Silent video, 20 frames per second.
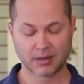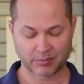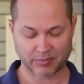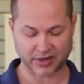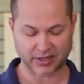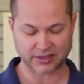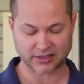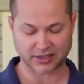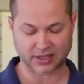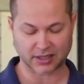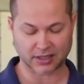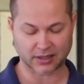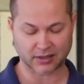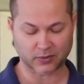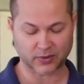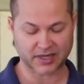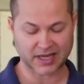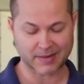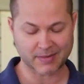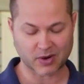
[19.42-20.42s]
but uh,
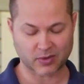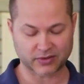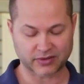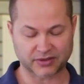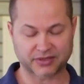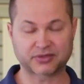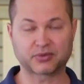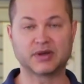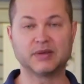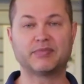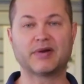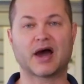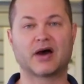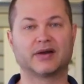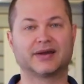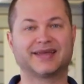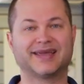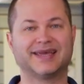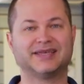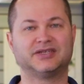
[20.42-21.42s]
we came out with a
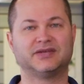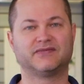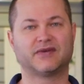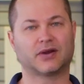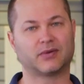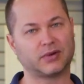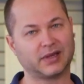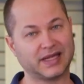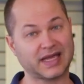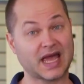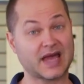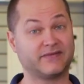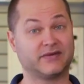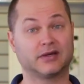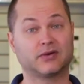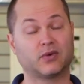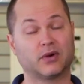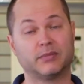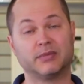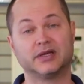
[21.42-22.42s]
three-pound in case you've got really heavy
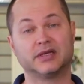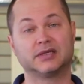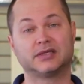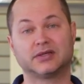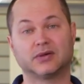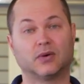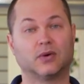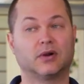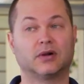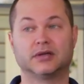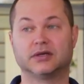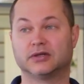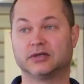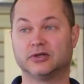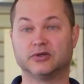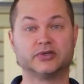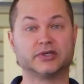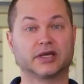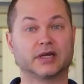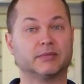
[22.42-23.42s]
equipment or you're
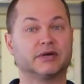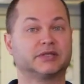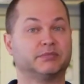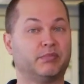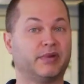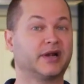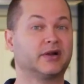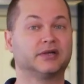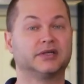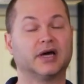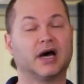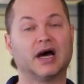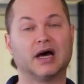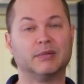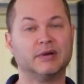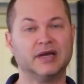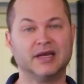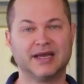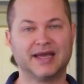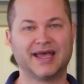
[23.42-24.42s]
using a much bigger dob